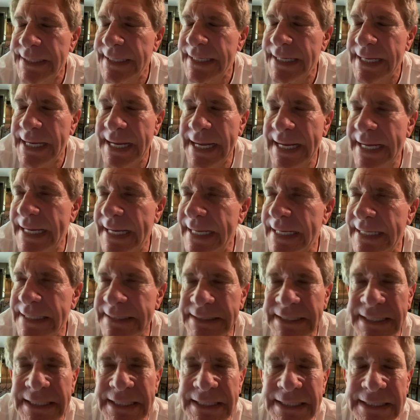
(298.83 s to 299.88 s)
And,
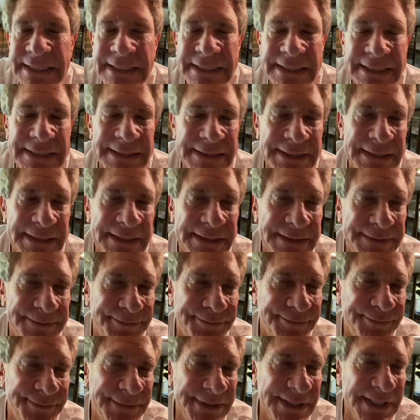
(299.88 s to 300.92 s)
uh,
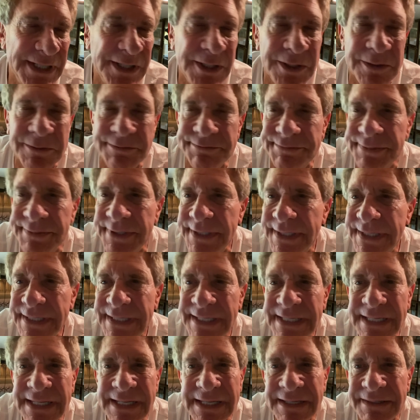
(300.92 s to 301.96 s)
you know,
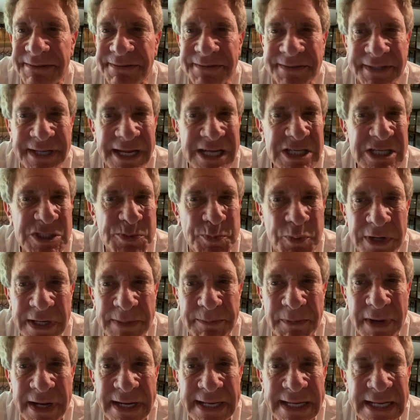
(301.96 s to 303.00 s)
eh, he's putting
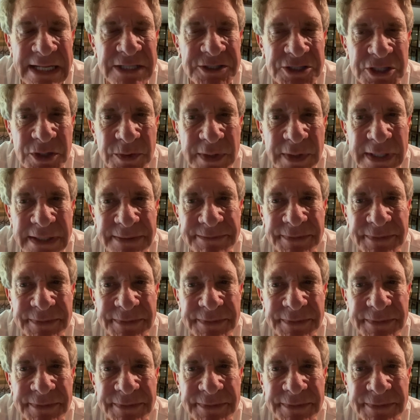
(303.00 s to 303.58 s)
money into it.